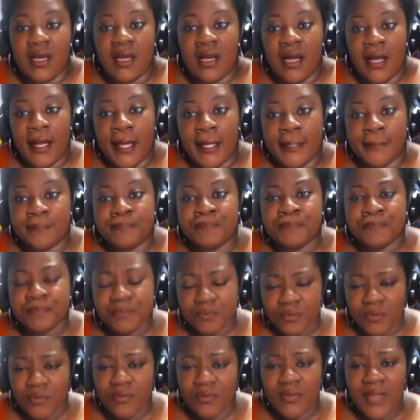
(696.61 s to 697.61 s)
And
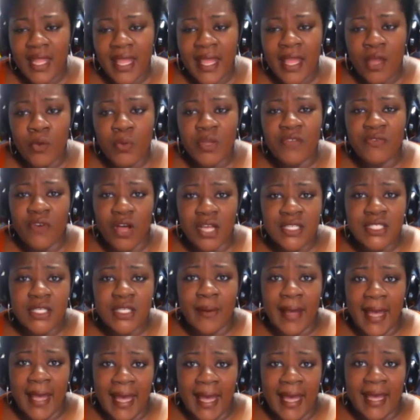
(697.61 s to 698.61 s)
we've
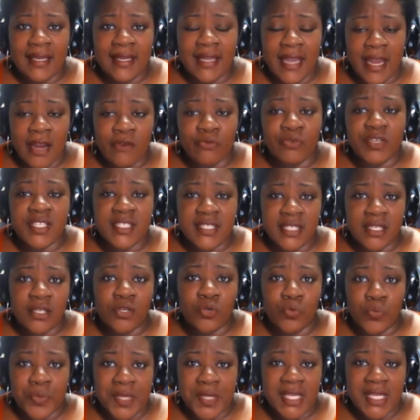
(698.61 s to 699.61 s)
also had every
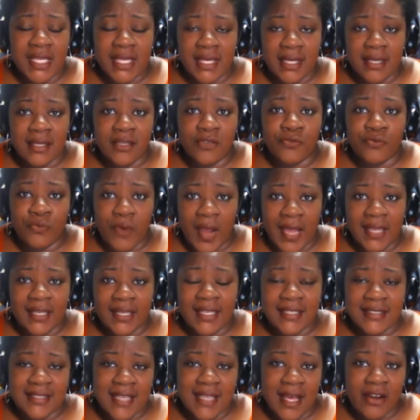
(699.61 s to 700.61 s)
single weekend,
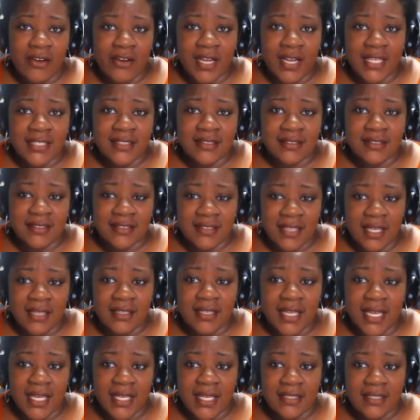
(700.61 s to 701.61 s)
Friday, Saturdays, and
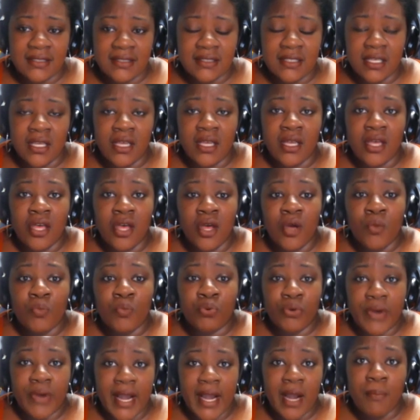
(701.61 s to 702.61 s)
Sundays,
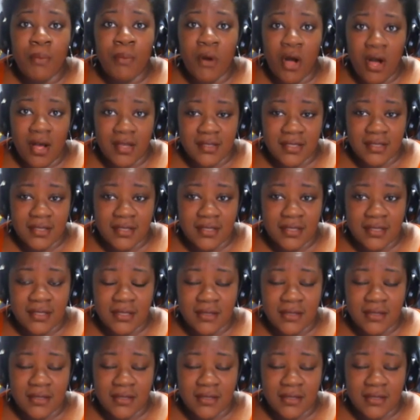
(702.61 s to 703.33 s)
prayer pauses.